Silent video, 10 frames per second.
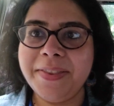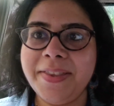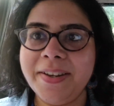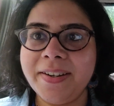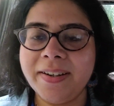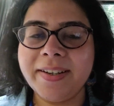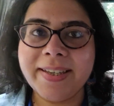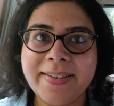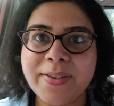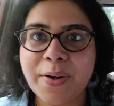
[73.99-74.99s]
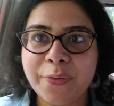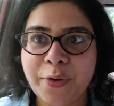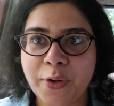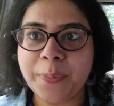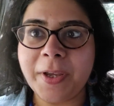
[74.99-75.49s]
the hills of
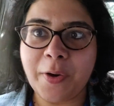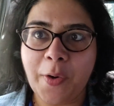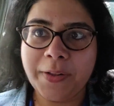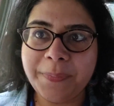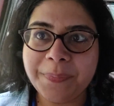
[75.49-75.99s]
North Bengal.